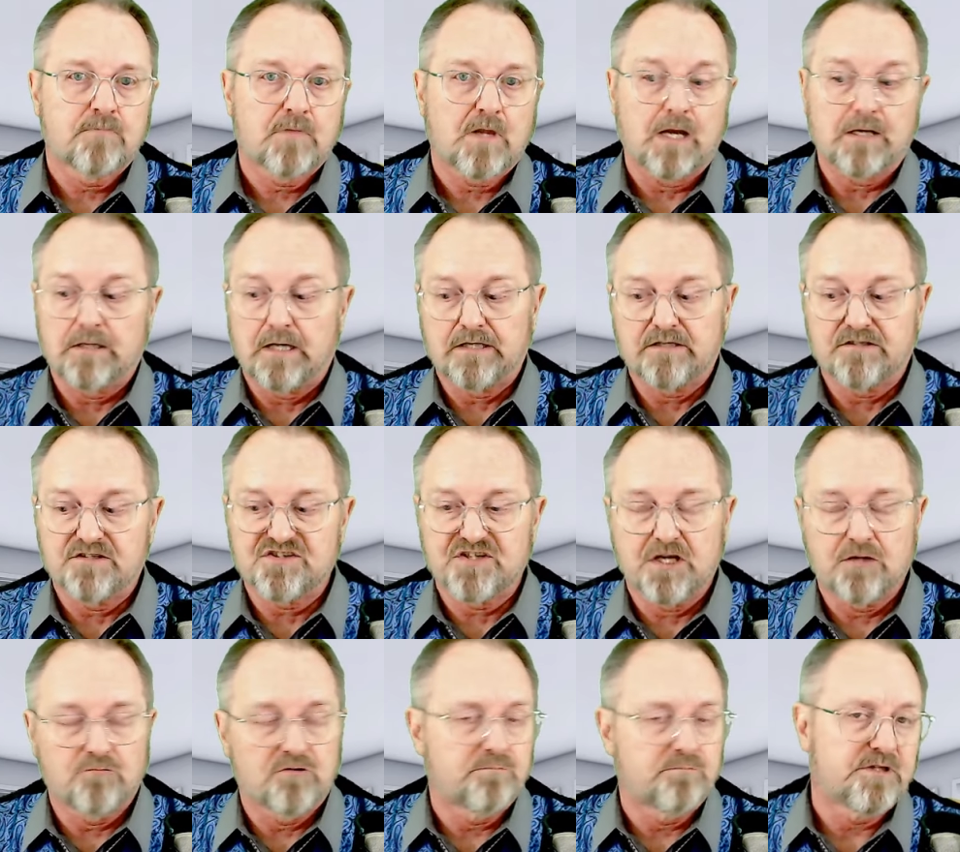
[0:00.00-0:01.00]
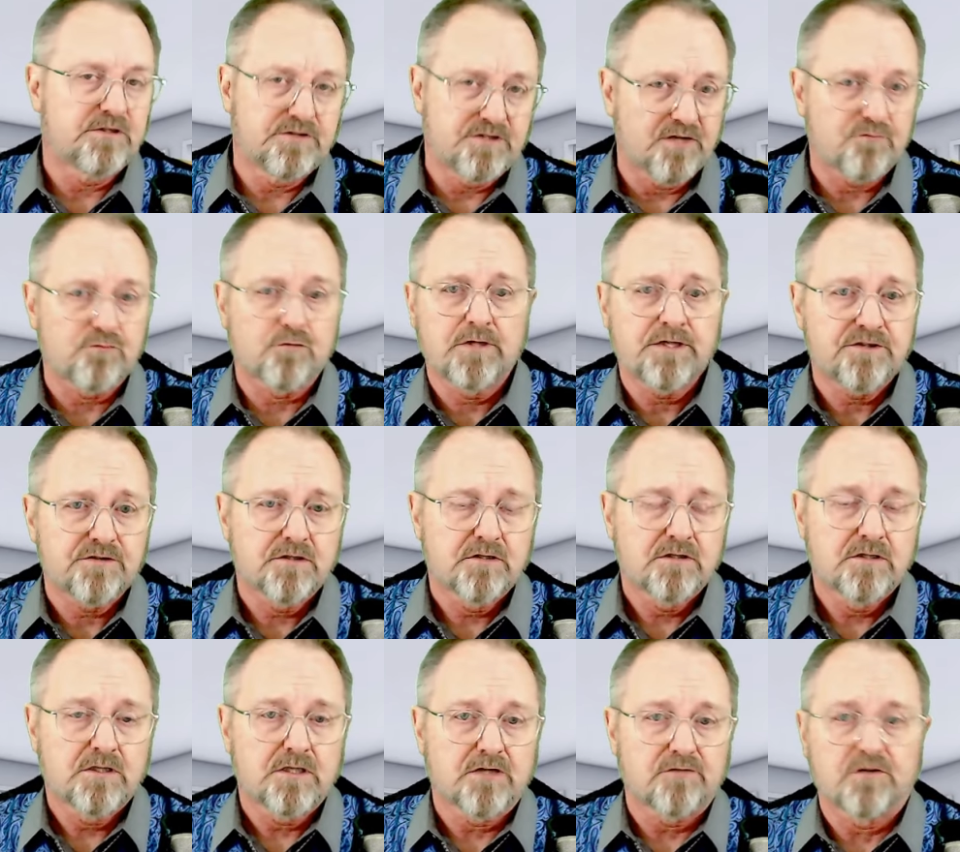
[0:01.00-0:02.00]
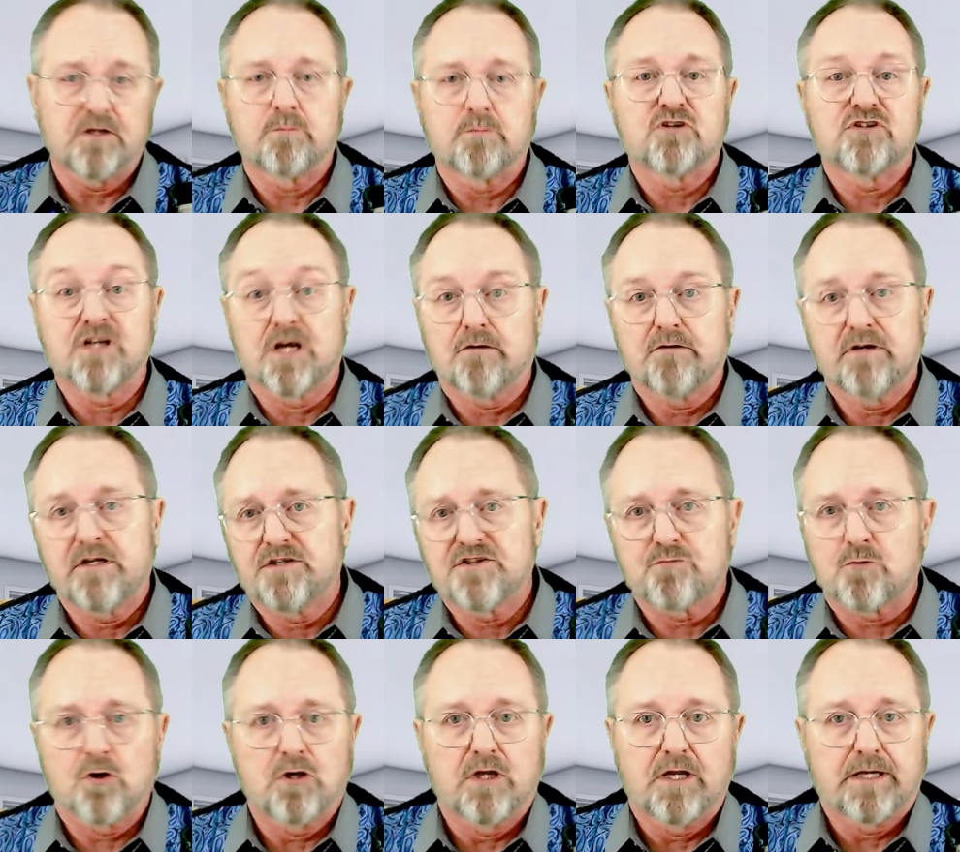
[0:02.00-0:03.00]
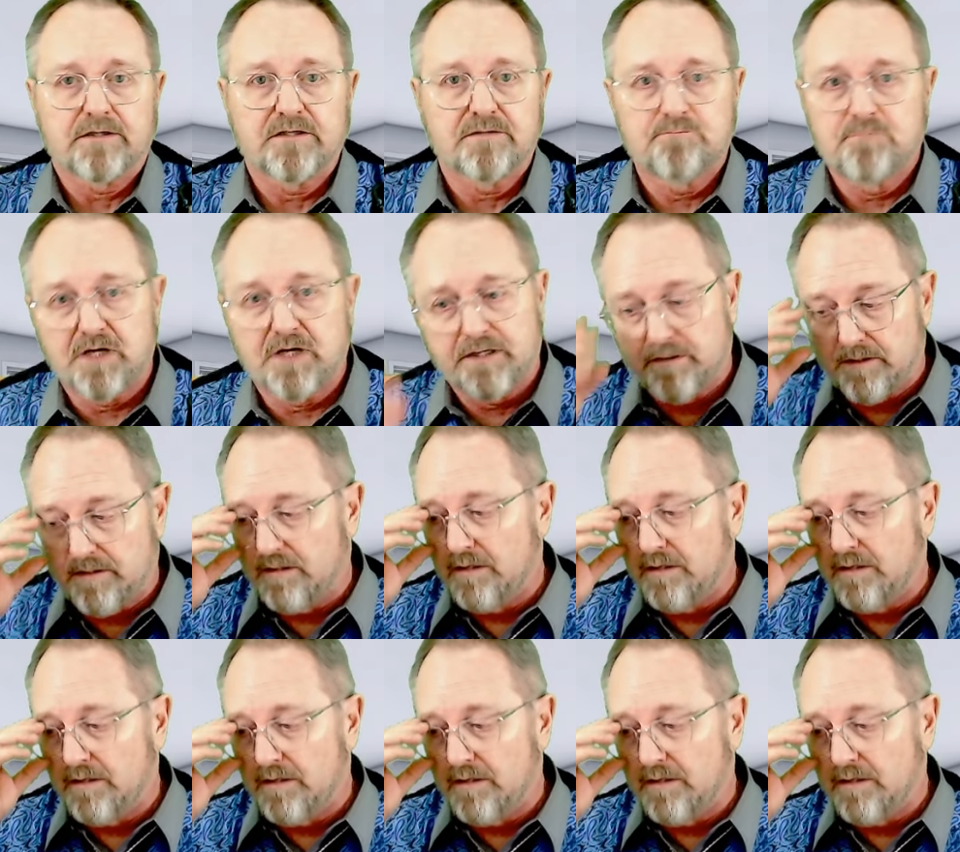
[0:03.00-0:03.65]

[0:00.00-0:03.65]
I'd like to say it would be different if libertarians were elected, but